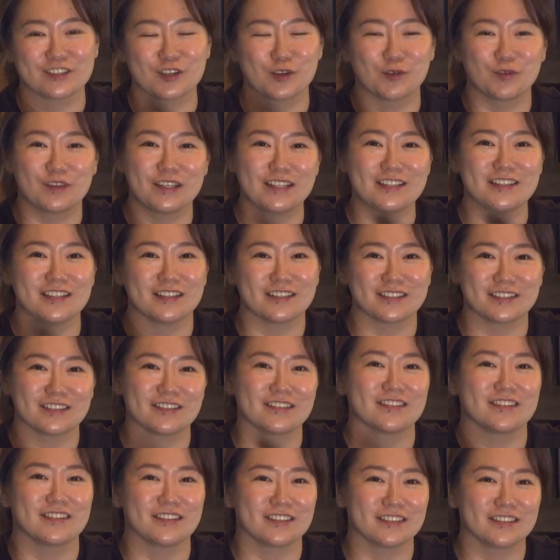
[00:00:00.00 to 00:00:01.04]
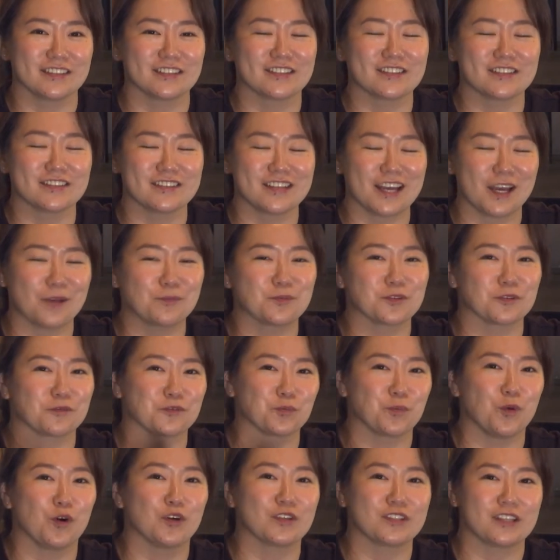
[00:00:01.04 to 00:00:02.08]
So these are the types of
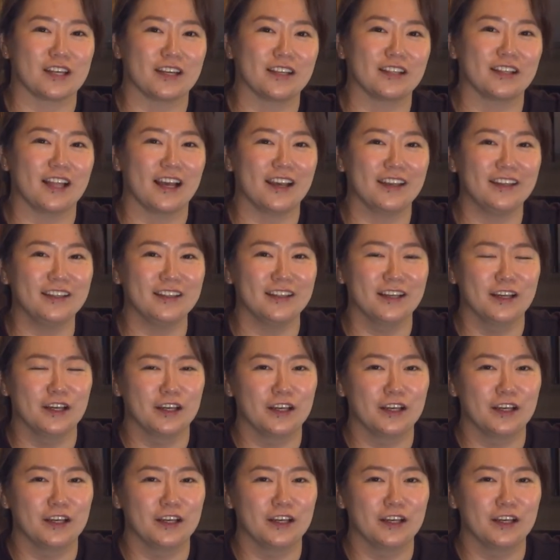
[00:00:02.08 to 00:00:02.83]
sports I like.